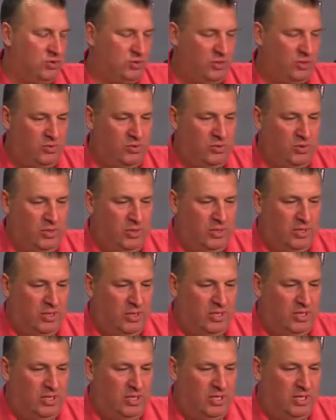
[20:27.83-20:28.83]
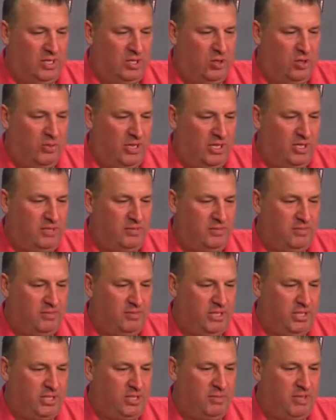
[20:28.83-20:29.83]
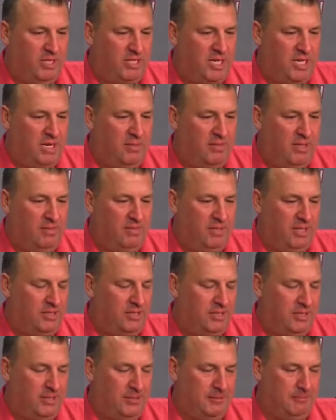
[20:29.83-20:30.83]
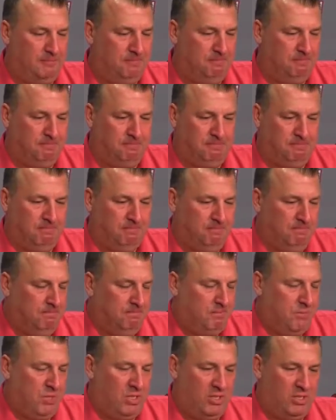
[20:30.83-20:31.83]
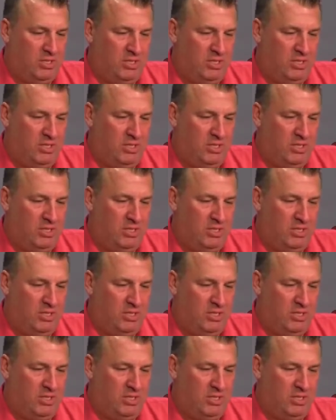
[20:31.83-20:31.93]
So a little bit gets to be timing, but it's